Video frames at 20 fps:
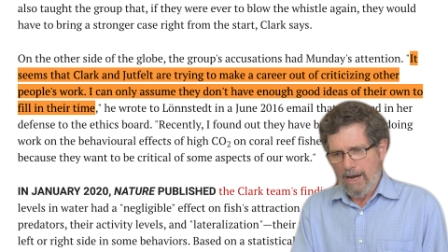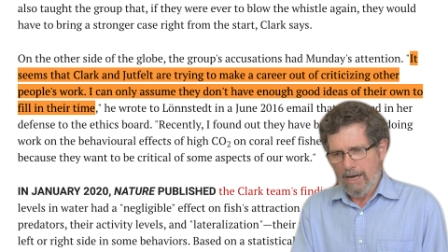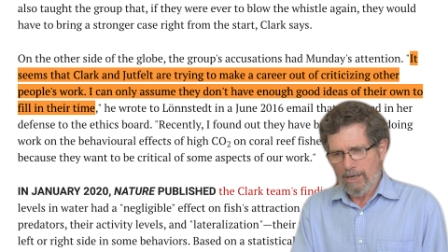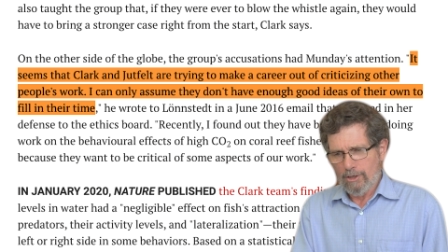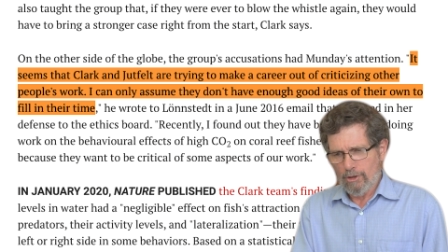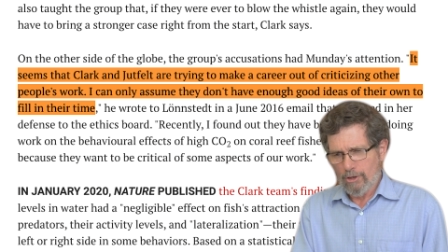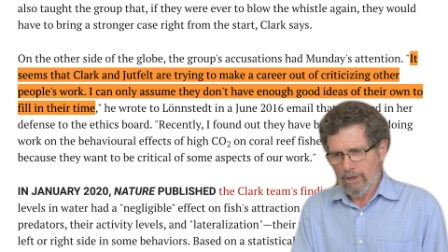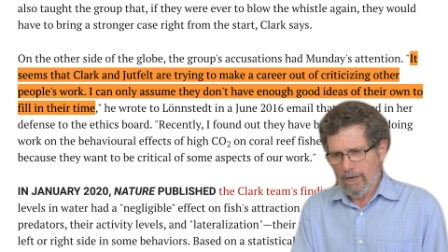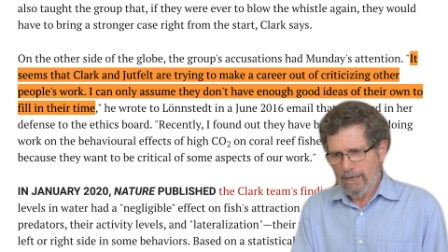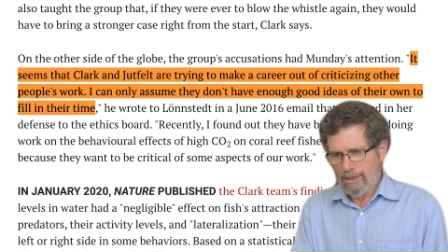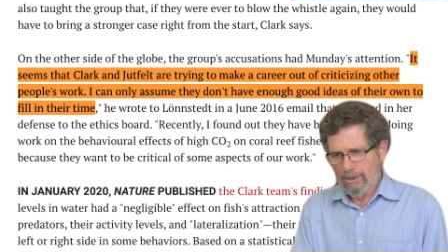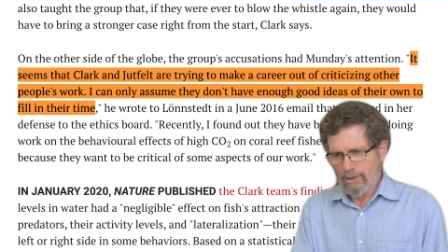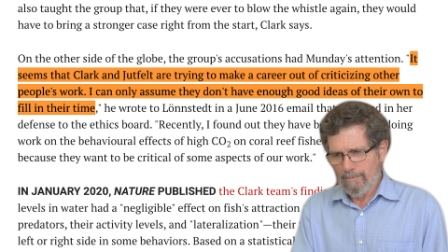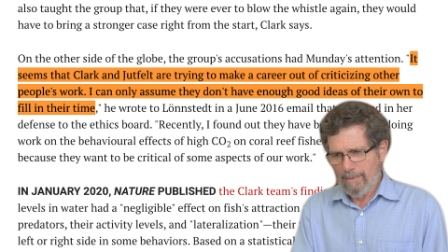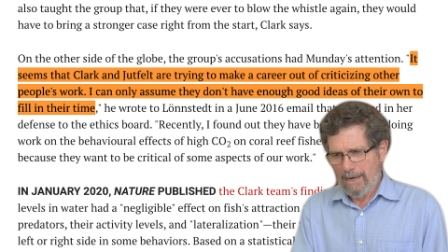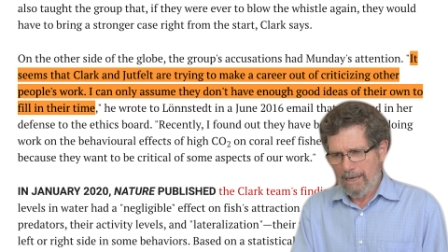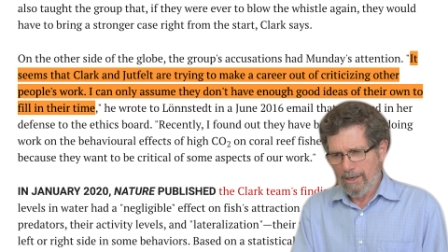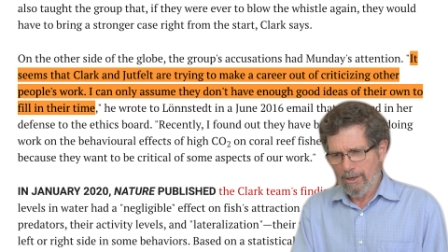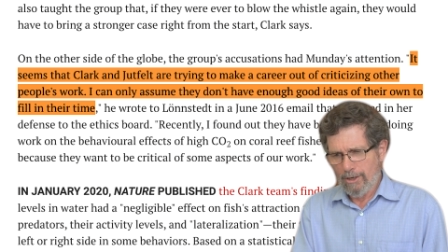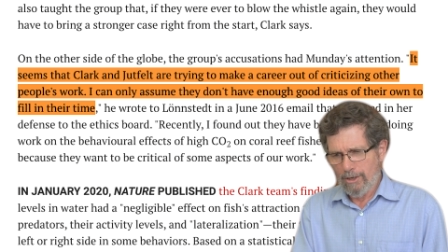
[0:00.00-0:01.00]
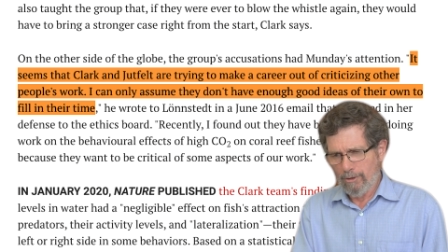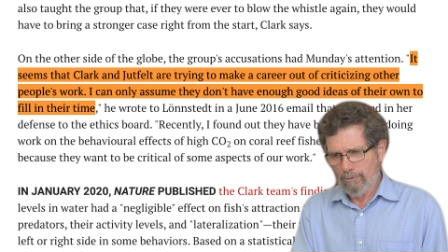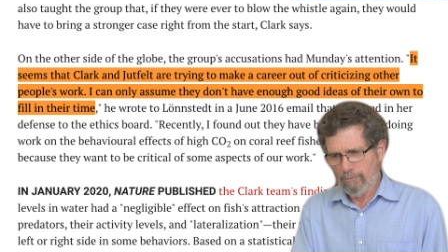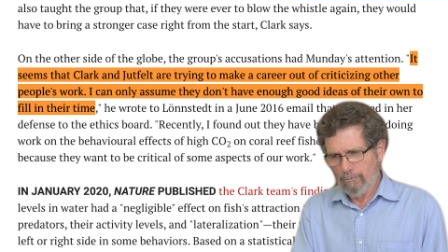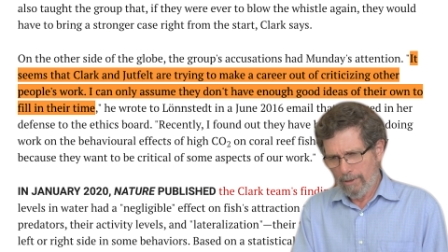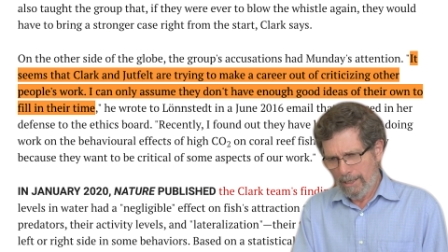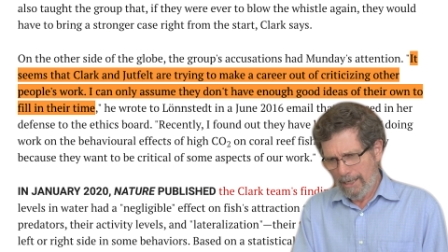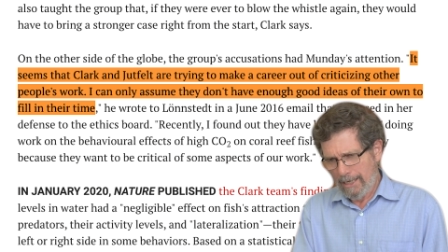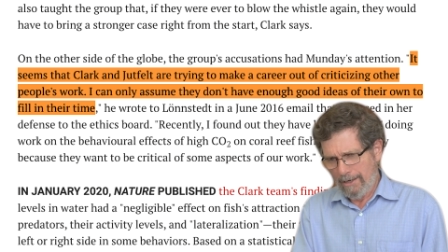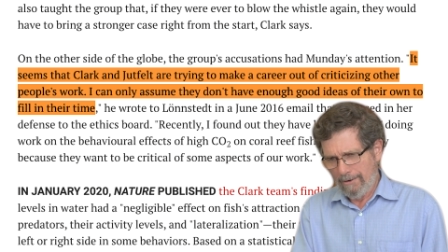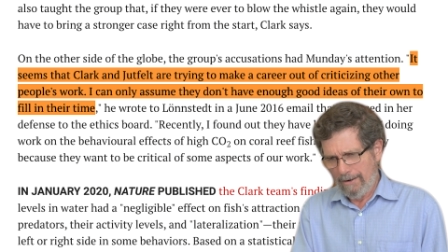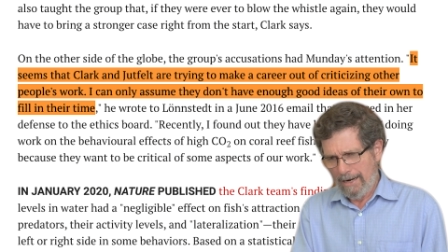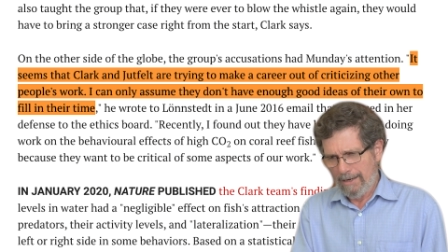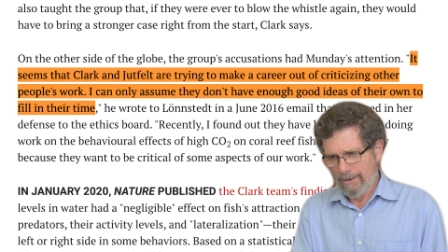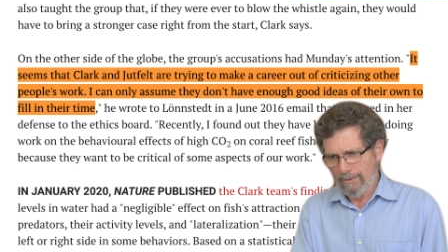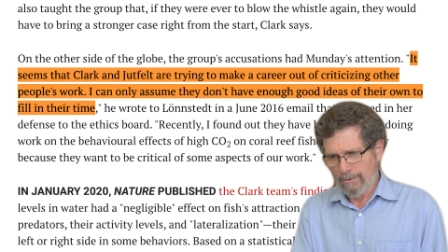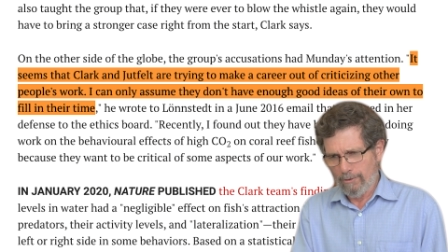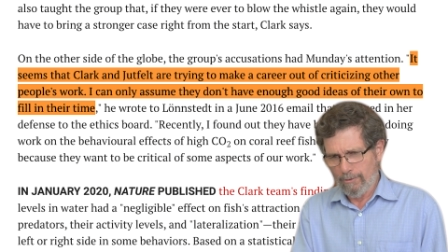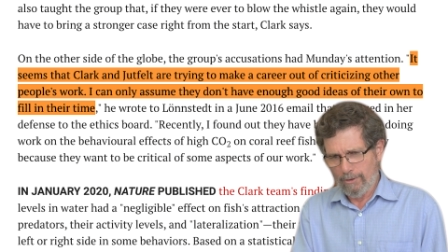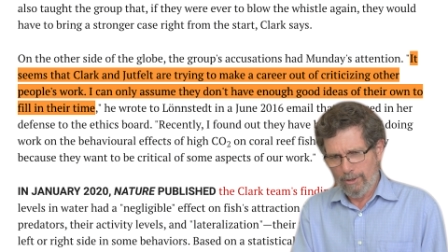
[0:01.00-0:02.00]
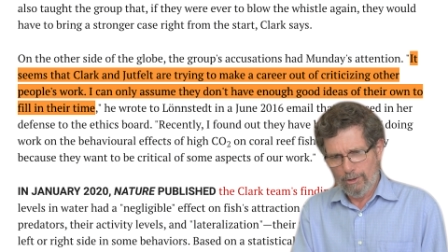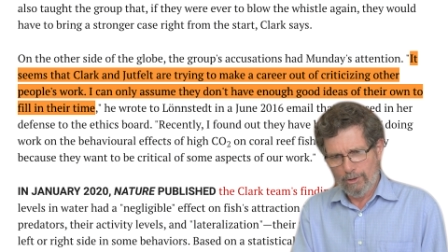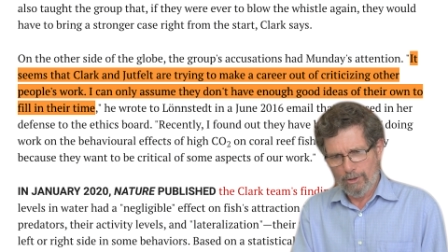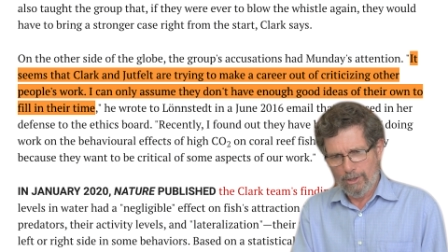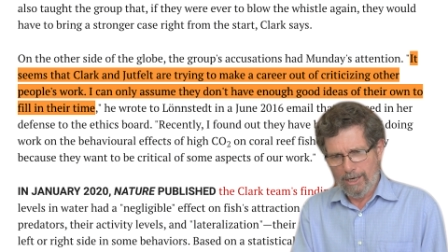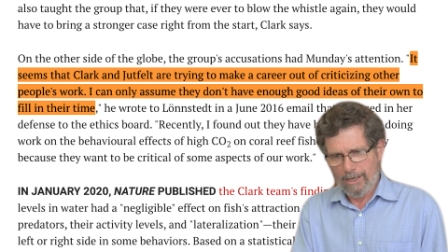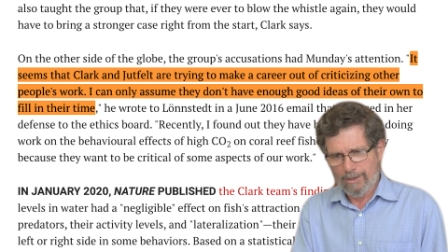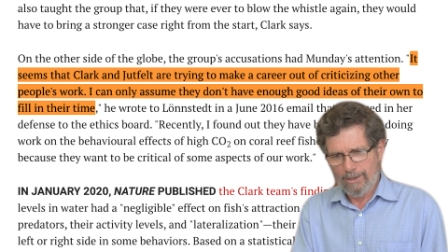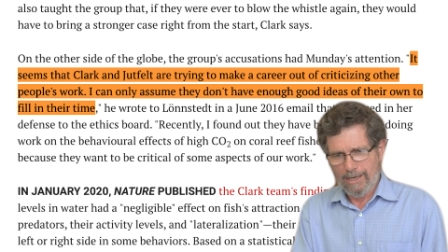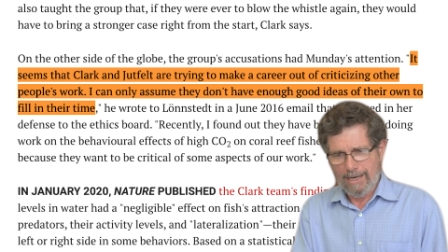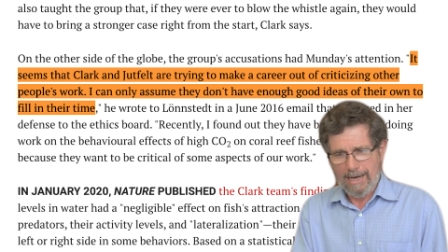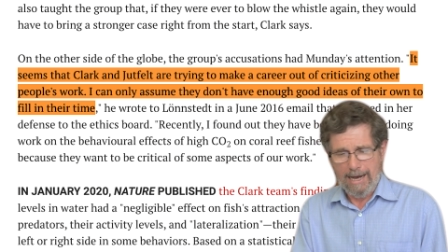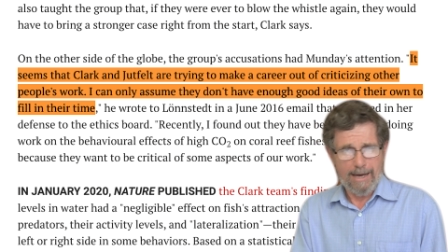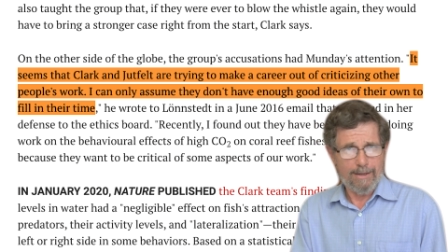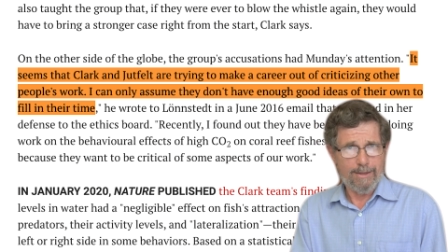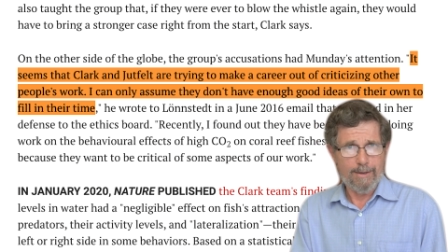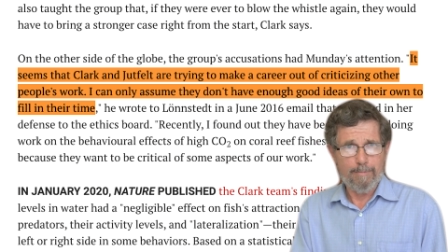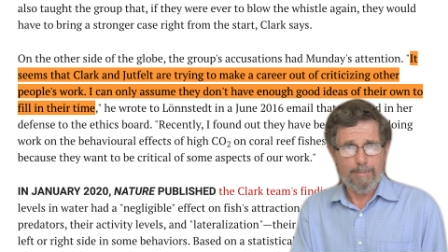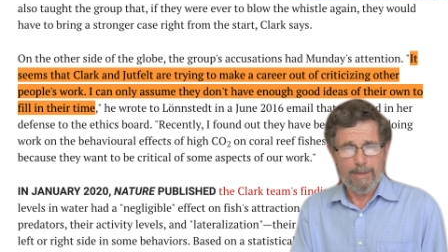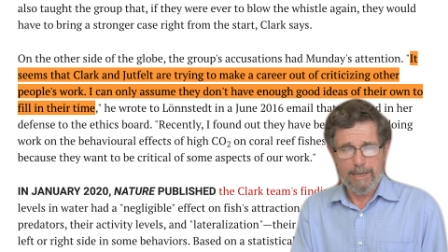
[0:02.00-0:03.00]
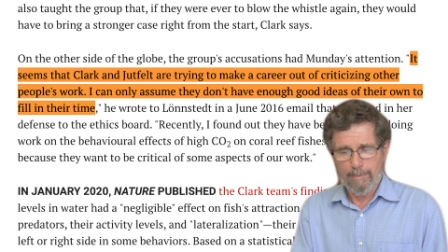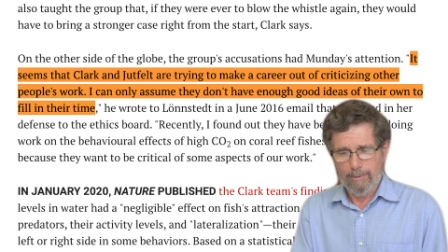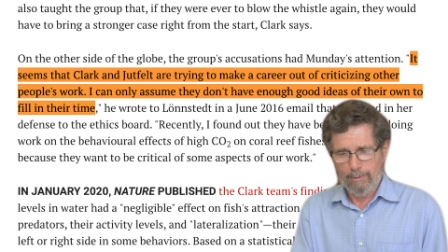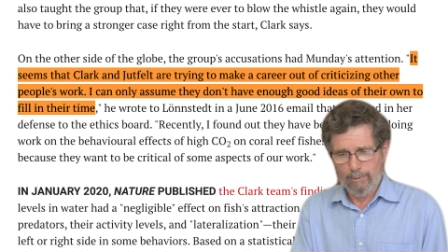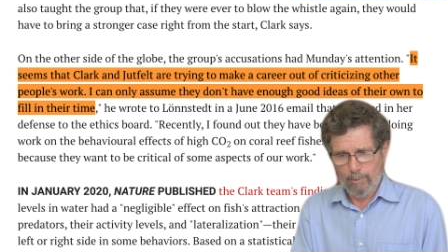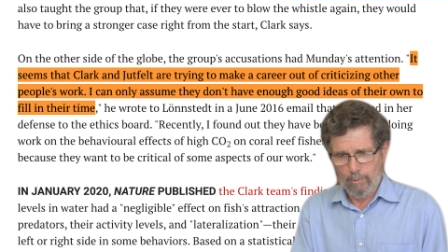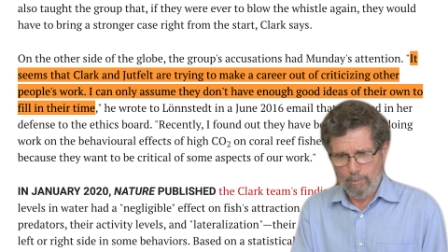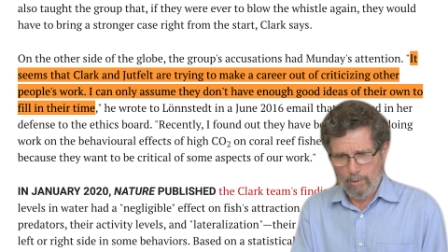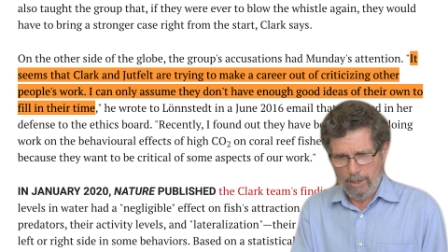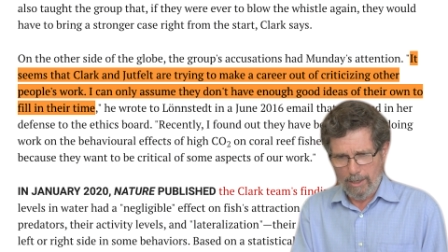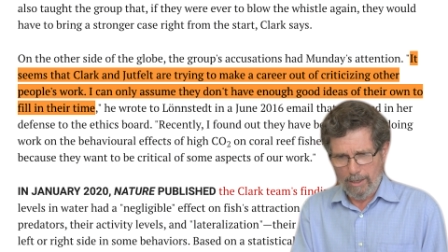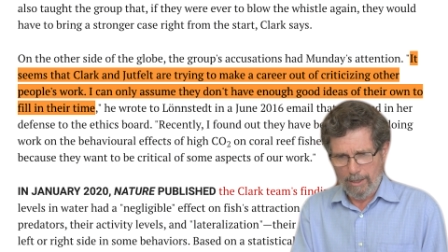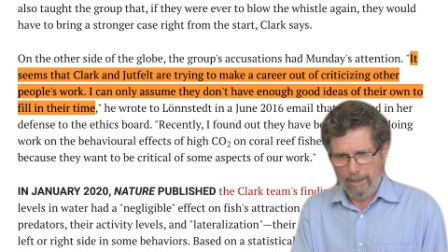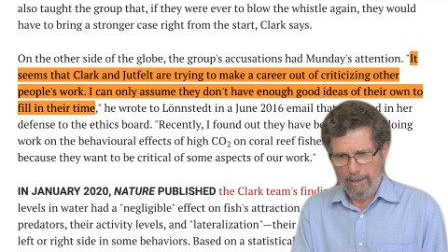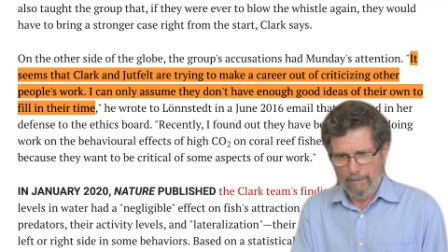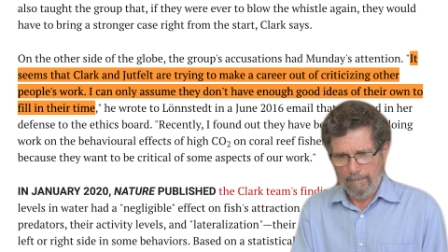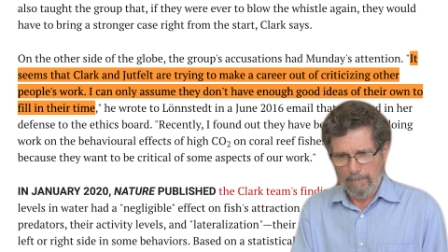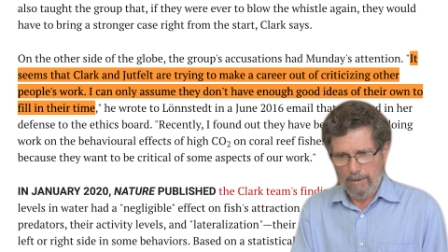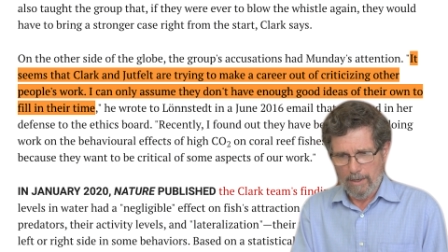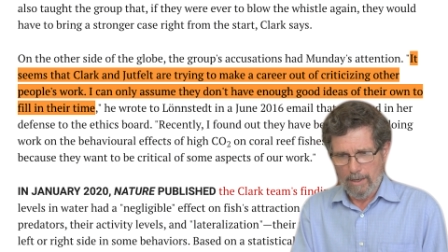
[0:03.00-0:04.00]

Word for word: "are trying to make a career out of criticising other people's work.